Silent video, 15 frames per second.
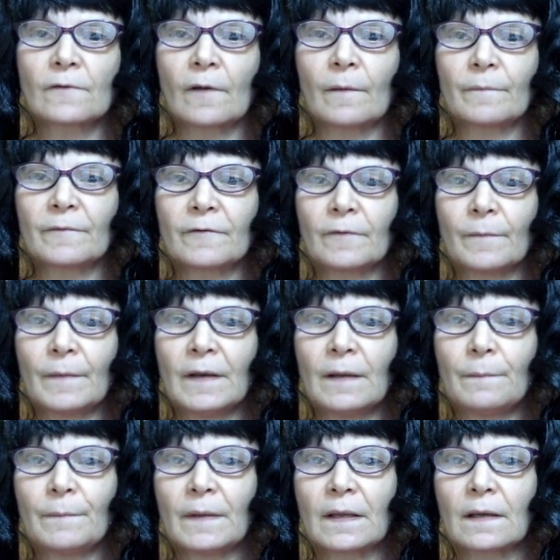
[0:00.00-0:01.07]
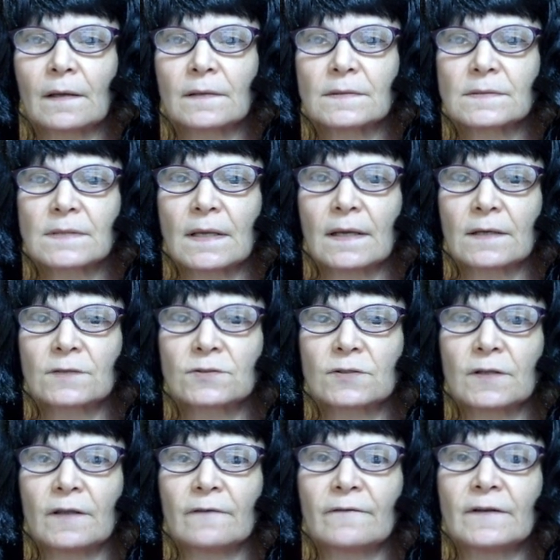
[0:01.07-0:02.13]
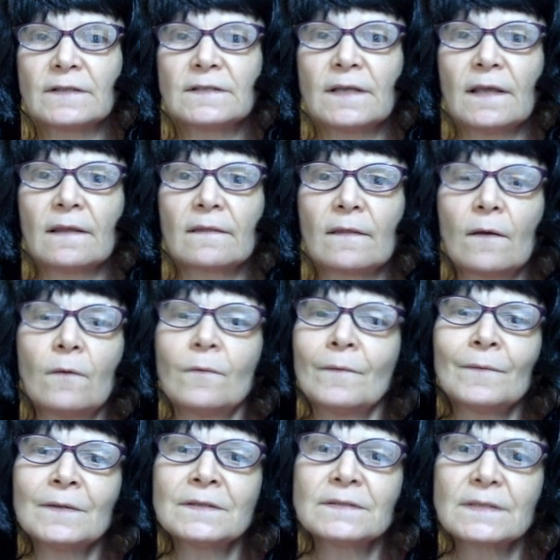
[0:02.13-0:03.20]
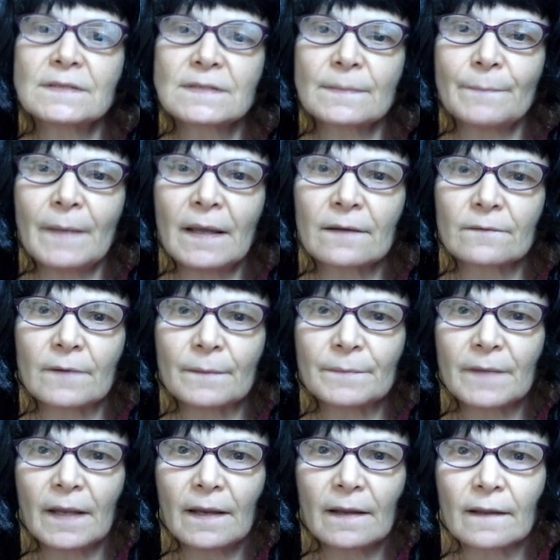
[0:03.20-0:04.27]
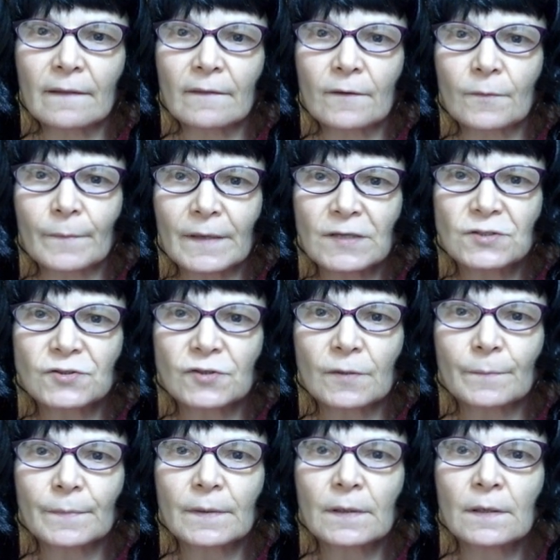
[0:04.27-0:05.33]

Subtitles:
stop for a minute because actually if I take, oh, well, it doesn't matter. I'm taking their bishop.